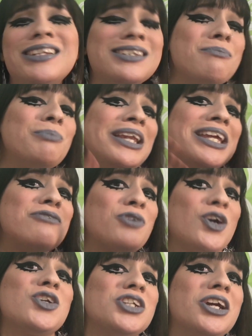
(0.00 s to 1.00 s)
It's a mini
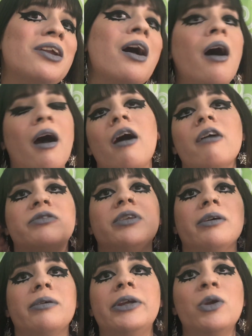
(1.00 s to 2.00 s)
version of
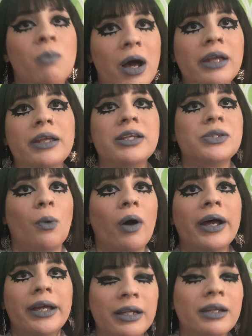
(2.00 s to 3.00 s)
the humongous
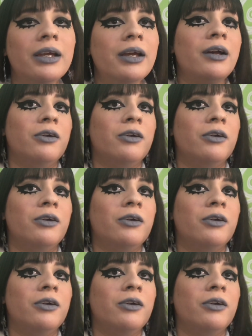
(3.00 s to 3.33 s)
one